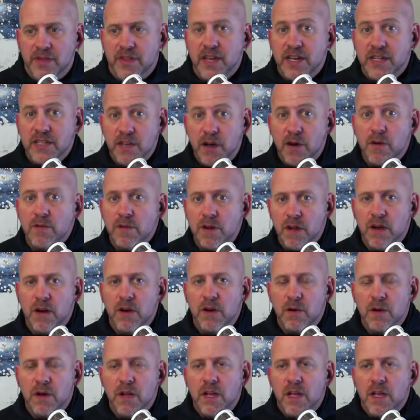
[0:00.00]
They don't
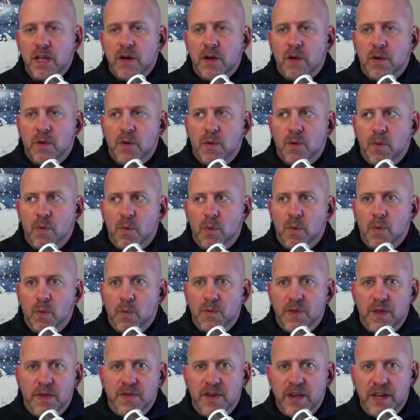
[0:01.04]
know
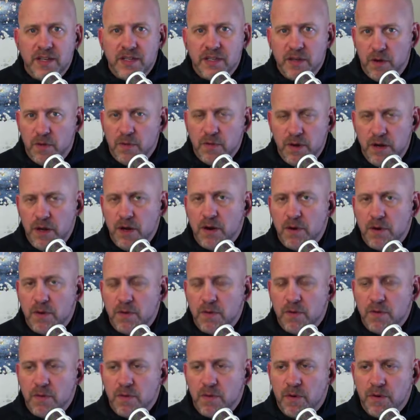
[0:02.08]
that they don't
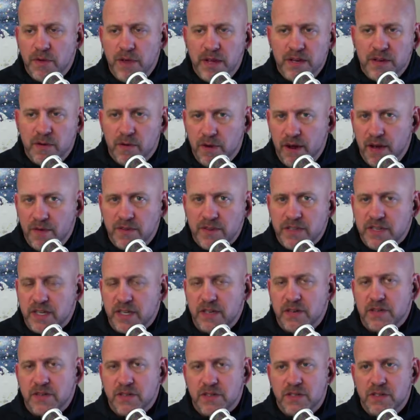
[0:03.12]
know, or they don't have the
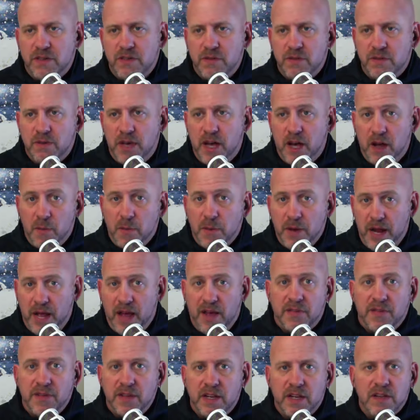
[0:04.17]
skills to help an
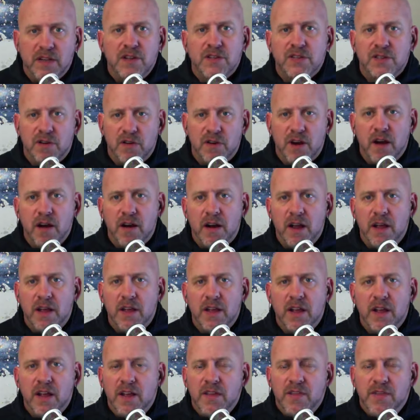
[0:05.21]
athlete in a certain area.
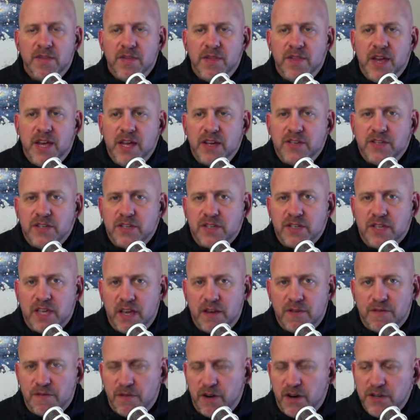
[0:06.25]
They just
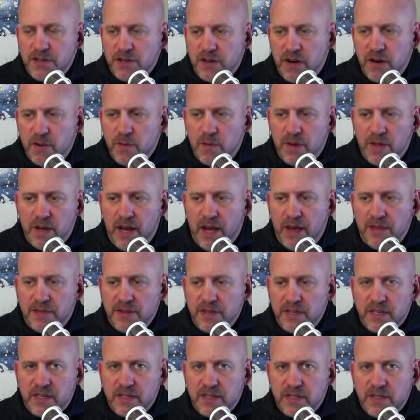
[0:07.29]
get frustrated when an
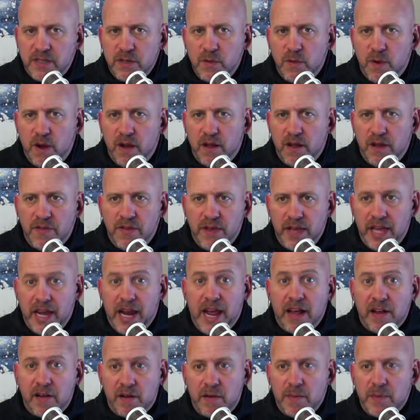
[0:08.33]
athlete doesn't do well, and they get
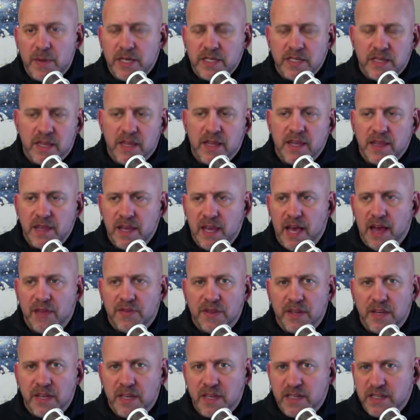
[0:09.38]
angry because they think the
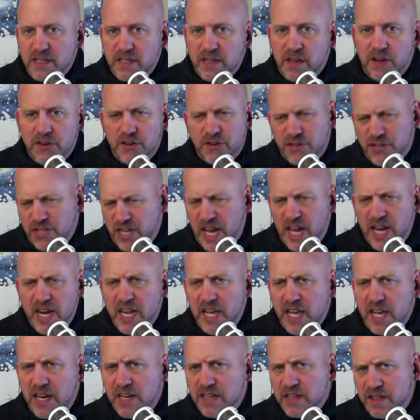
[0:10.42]
athlete isn't
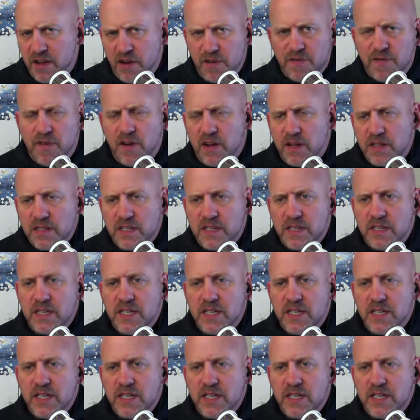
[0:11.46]
understanding and it's their fault.